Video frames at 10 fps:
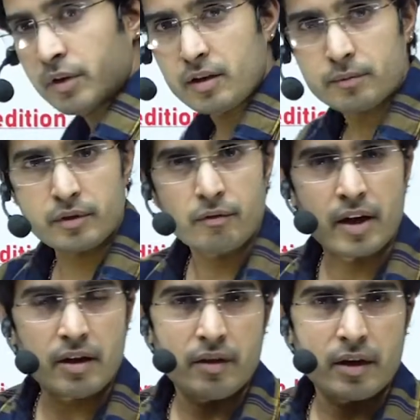becomes
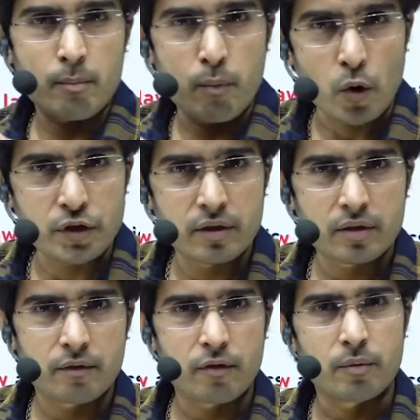very
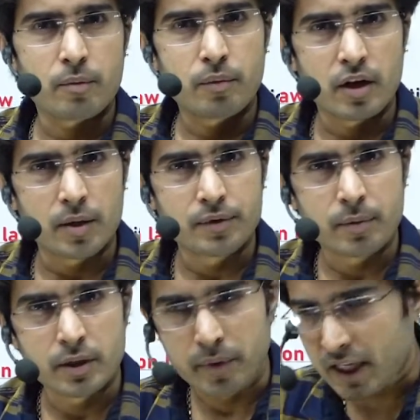important from your prelims
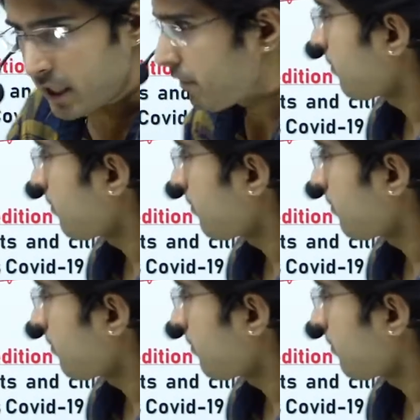perspective.